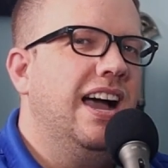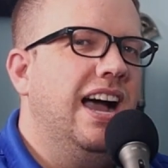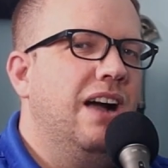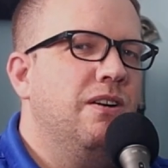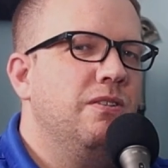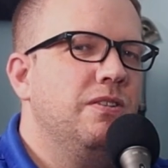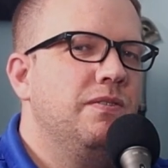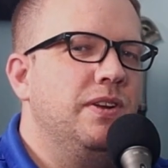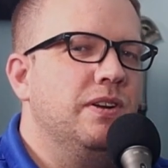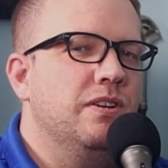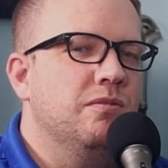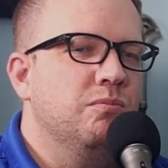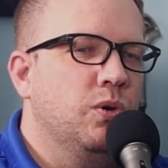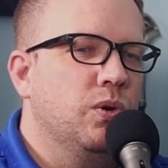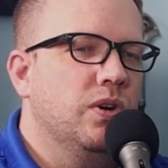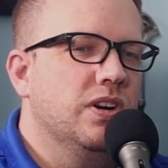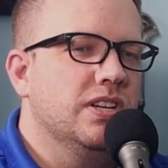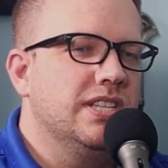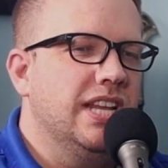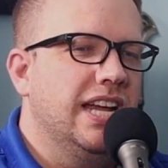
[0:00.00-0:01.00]
I would view it
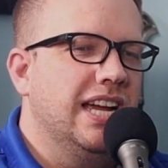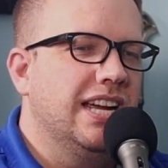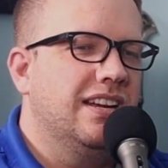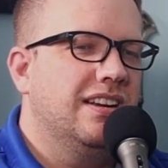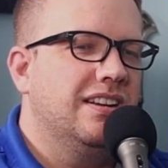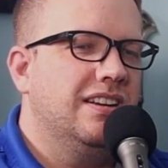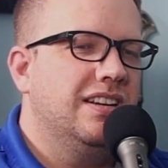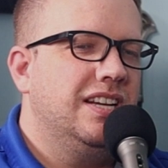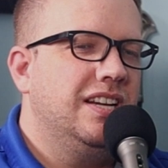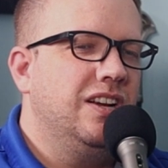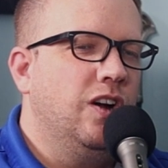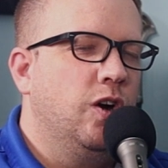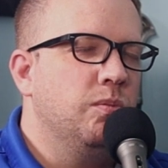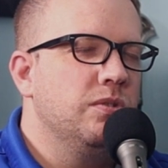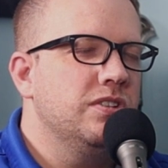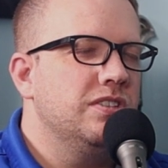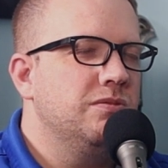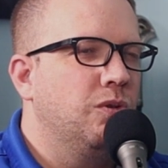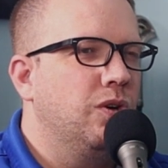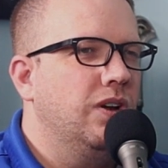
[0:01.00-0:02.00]
more as like
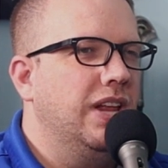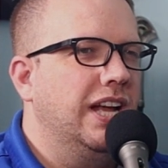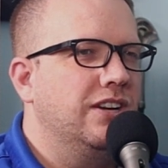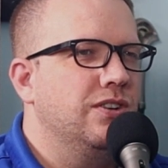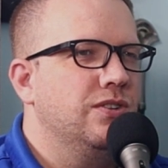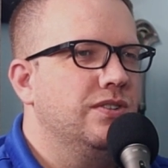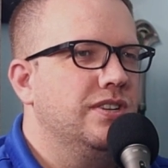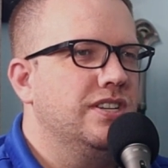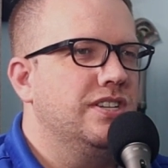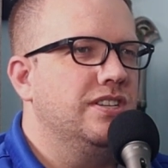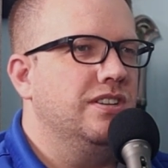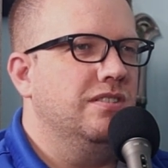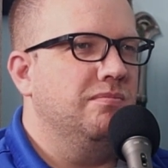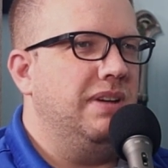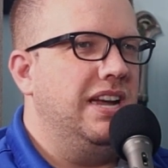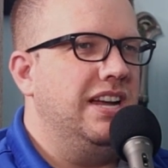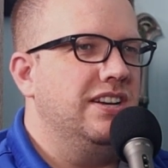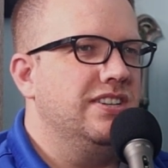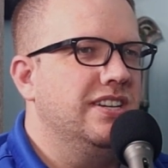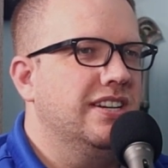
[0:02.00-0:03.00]
almost more like traditional
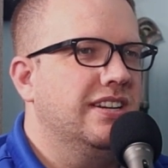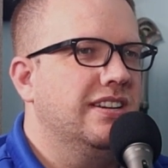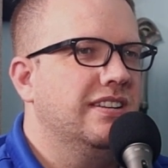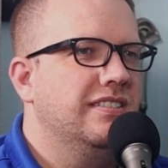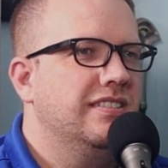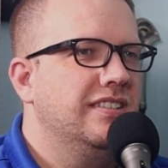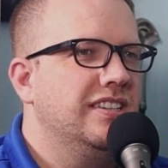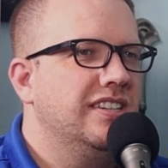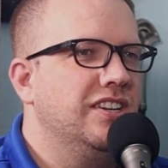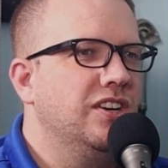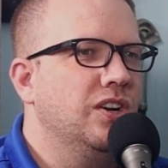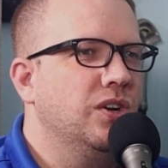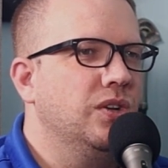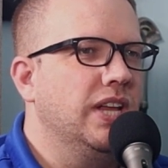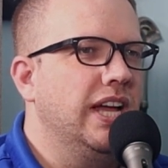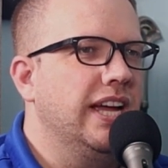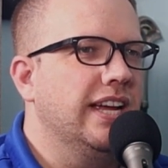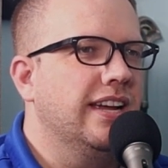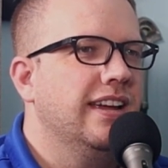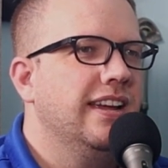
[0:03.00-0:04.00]
magic.
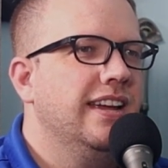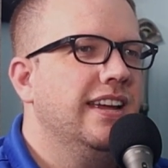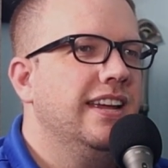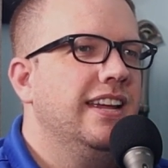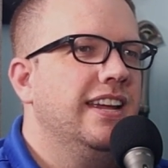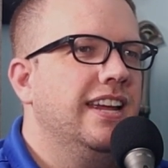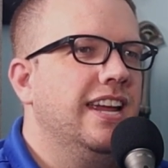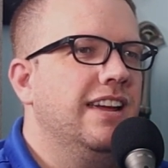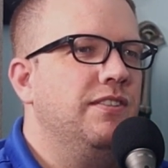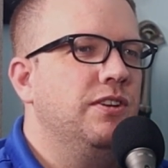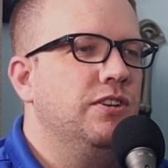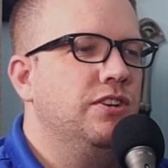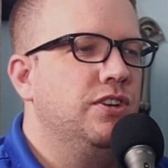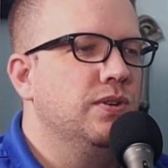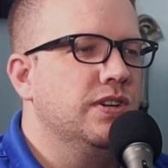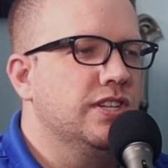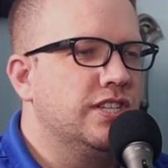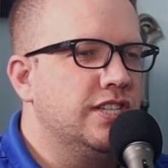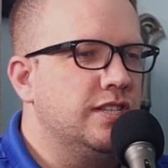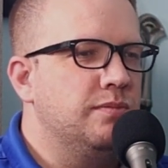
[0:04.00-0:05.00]
Like if you
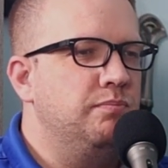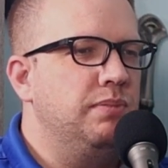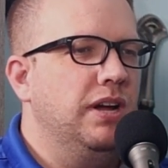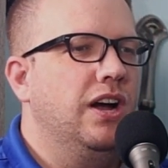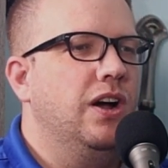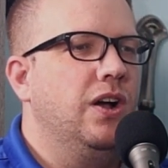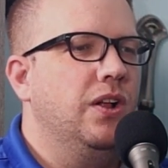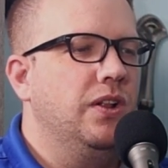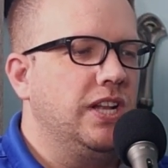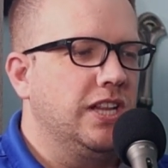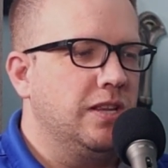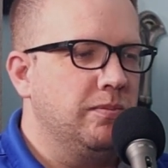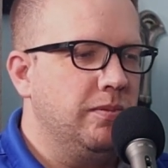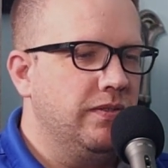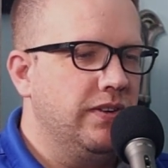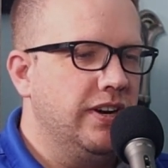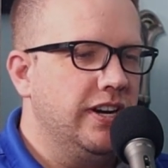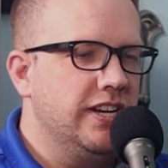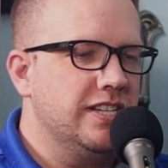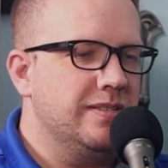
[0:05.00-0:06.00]
do a spell, you have to
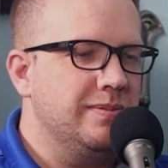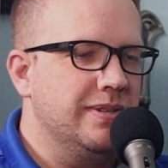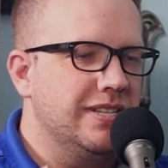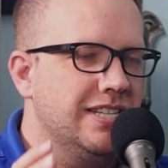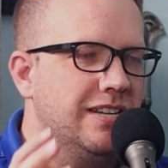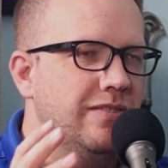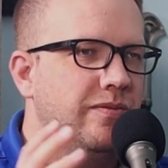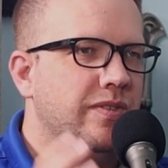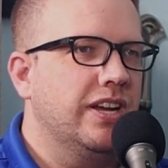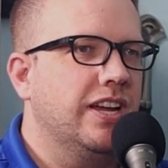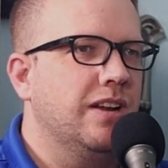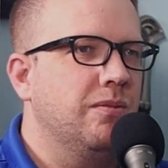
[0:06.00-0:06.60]
be very specific in